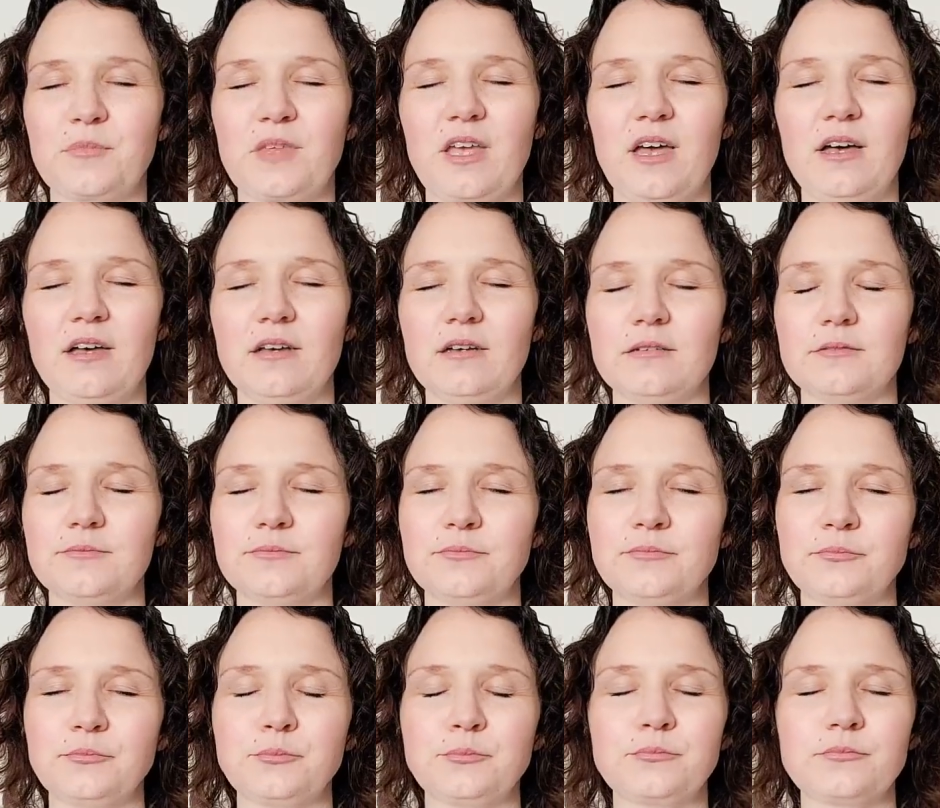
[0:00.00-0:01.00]

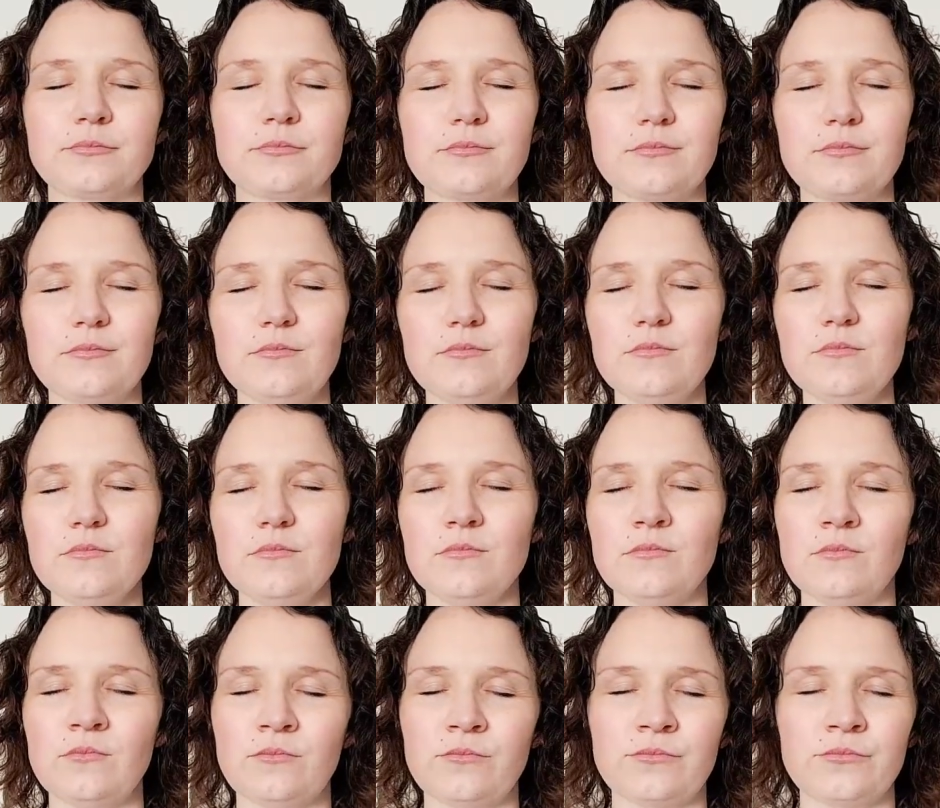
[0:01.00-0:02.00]

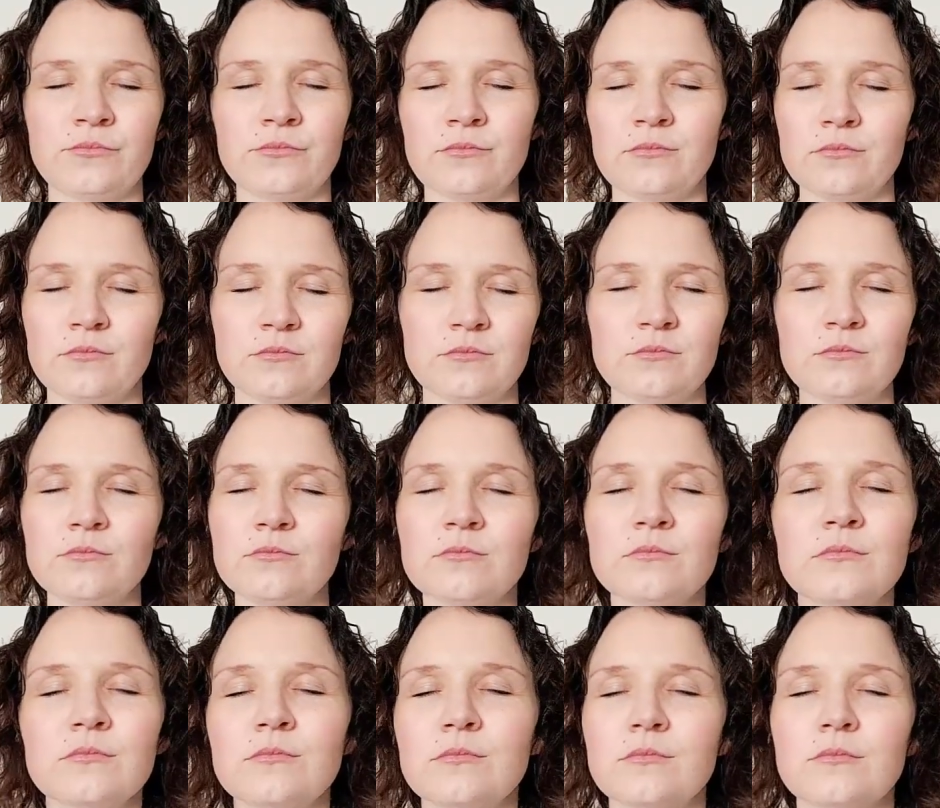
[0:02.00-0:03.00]

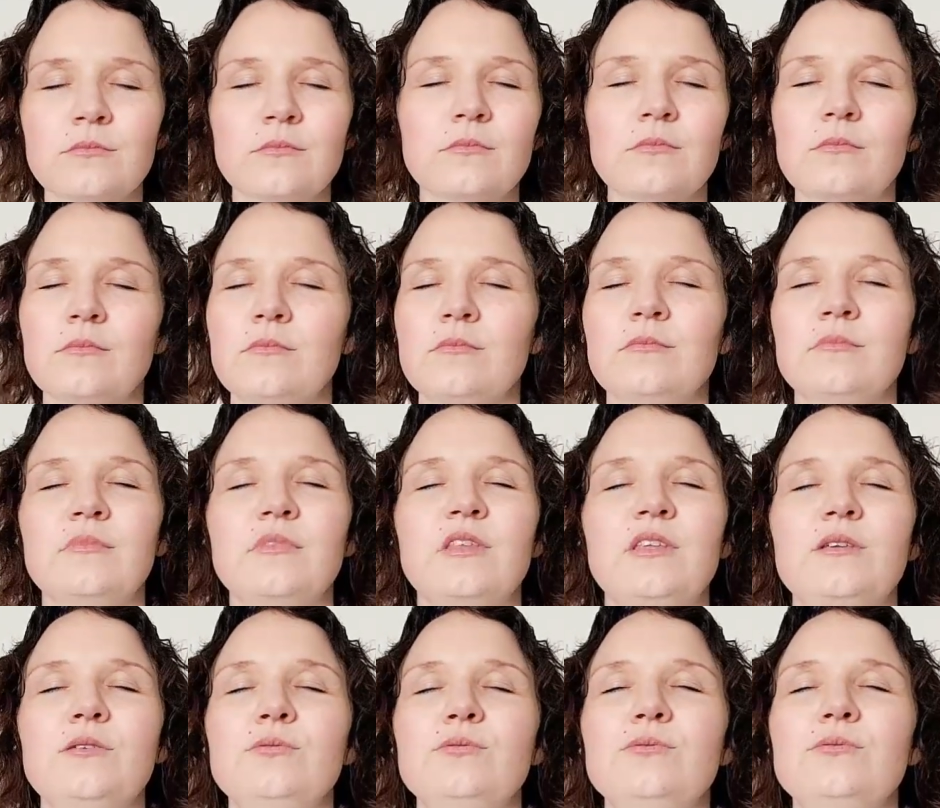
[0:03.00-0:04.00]

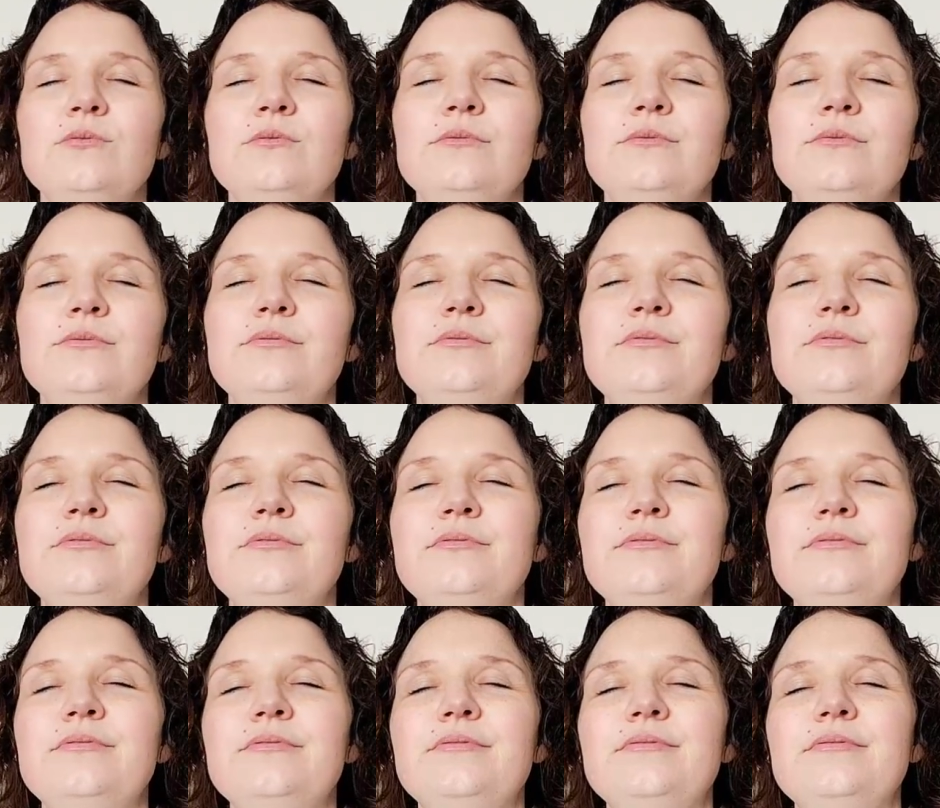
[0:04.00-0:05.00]

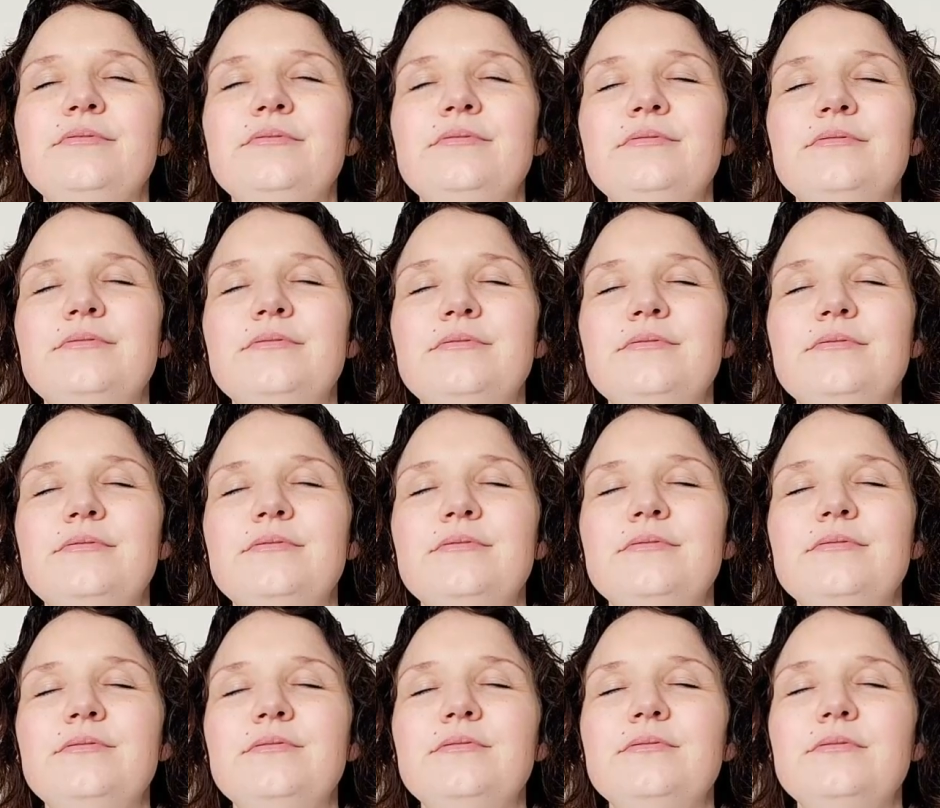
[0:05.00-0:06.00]

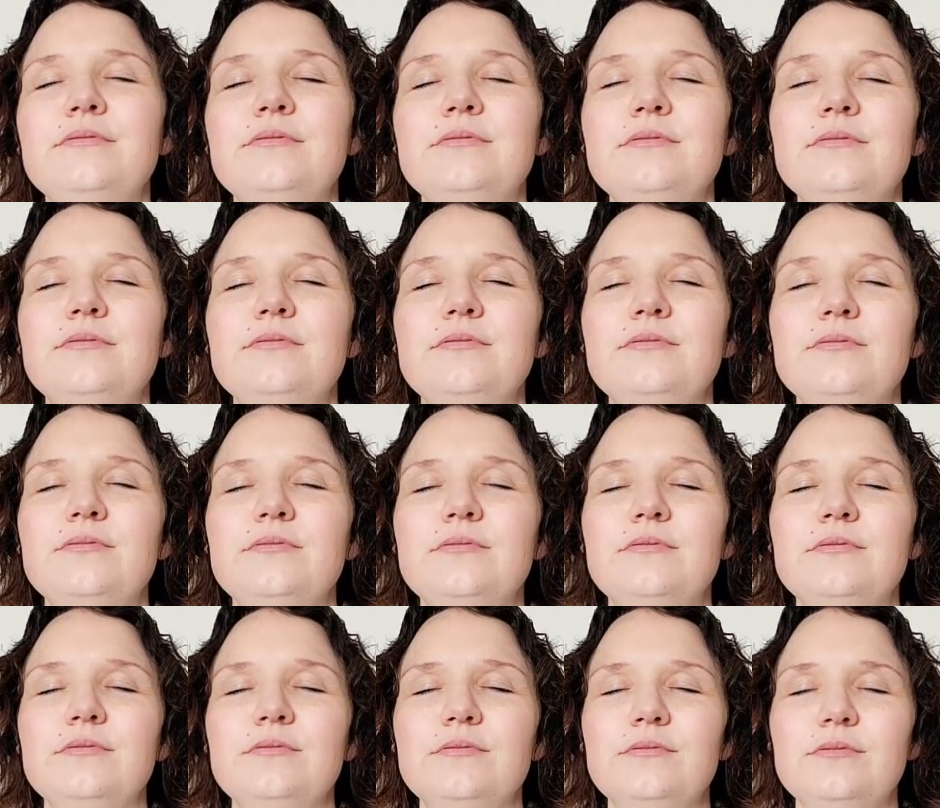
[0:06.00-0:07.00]

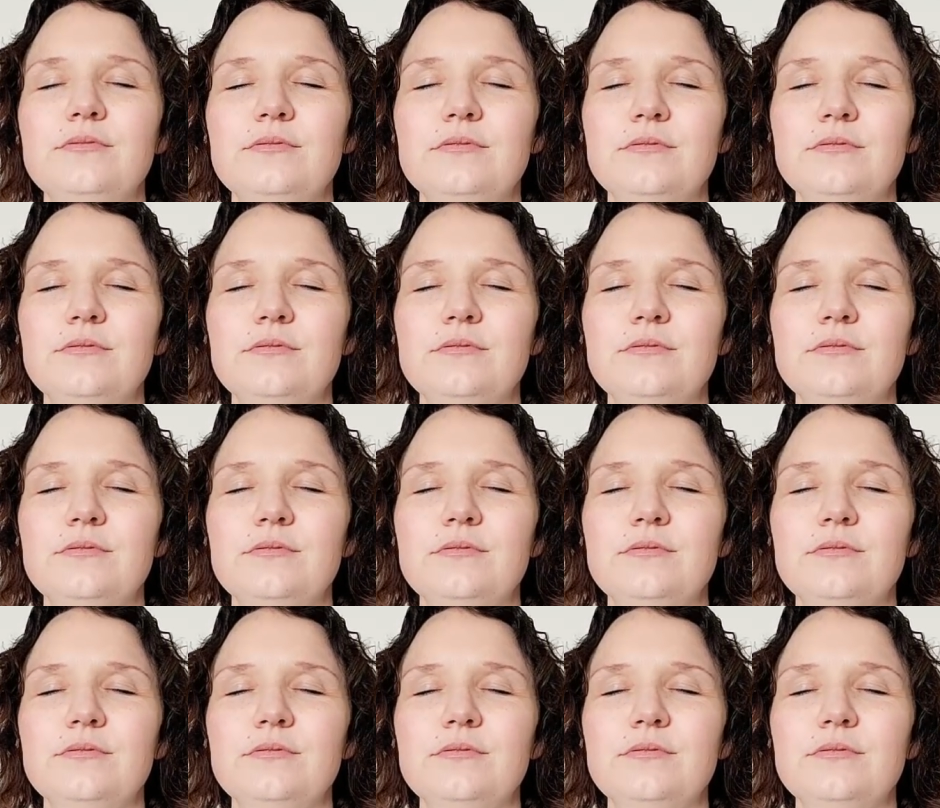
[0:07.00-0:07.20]
Nothing is said.